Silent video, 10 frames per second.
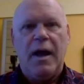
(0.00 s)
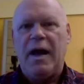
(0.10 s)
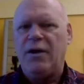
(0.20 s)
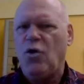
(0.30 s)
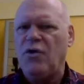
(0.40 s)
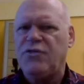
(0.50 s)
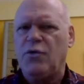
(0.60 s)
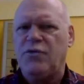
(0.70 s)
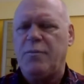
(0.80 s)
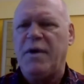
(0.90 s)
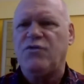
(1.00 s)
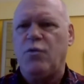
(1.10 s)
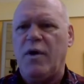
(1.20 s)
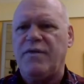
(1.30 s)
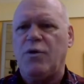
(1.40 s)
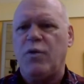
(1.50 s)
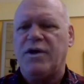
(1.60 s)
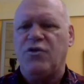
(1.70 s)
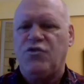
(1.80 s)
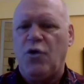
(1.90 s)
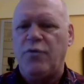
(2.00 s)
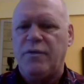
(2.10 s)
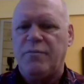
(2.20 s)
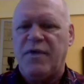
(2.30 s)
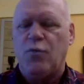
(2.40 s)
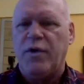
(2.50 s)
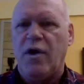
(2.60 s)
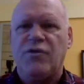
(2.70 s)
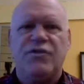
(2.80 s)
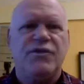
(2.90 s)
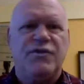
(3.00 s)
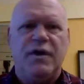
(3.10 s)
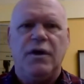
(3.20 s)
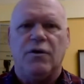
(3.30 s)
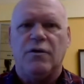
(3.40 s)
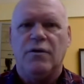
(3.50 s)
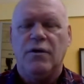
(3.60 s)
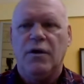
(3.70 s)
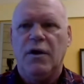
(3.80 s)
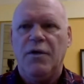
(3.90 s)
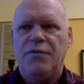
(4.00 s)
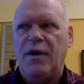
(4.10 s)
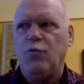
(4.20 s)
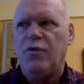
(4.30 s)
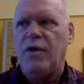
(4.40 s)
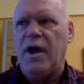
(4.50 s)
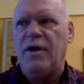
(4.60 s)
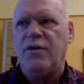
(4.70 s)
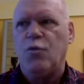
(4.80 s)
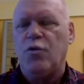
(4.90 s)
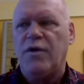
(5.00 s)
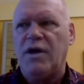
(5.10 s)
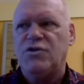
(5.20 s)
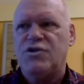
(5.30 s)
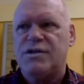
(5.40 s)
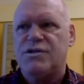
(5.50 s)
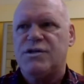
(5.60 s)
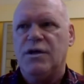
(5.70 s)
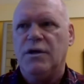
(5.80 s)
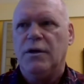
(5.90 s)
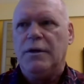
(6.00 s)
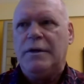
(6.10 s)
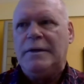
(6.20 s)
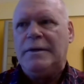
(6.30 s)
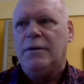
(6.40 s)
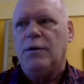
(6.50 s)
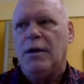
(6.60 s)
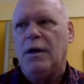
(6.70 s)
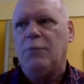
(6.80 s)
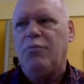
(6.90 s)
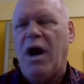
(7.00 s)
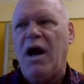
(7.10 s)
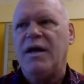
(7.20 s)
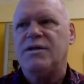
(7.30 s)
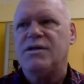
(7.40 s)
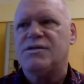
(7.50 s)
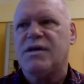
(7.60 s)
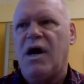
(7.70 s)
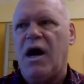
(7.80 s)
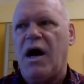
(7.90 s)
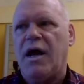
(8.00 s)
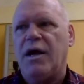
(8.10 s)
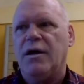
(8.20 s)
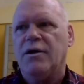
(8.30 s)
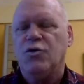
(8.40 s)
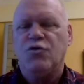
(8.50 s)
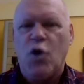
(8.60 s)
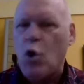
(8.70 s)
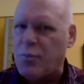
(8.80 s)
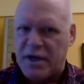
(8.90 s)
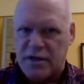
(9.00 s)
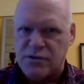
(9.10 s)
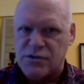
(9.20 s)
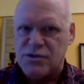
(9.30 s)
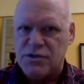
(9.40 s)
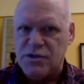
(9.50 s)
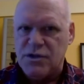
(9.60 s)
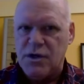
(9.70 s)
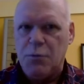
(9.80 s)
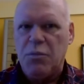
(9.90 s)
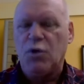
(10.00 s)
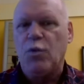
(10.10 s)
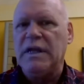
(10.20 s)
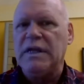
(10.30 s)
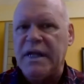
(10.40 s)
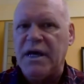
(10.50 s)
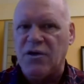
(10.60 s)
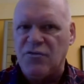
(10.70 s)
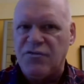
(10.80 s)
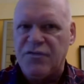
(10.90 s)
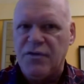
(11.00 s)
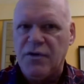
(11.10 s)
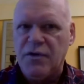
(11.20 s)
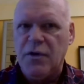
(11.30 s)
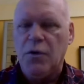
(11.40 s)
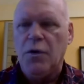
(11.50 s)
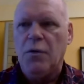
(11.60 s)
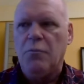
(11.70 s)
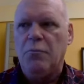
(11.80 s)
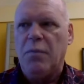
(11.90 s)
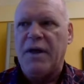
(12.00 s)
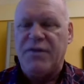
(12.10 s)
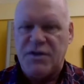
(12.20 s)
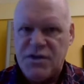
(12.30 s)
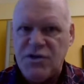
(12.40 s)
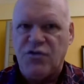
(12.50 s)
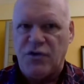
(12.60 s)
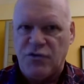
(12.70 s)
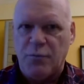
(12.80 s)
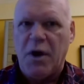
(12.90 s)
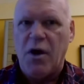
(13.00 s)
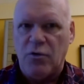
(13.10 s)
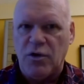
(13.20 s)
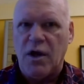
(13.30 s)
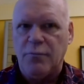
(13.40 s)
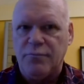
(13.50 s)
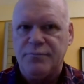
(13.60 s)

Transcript: And also the best way that we can show them that we are sincere, that we're not just pie in the sky utopians, but we live by the teachings of Baha'u'llah.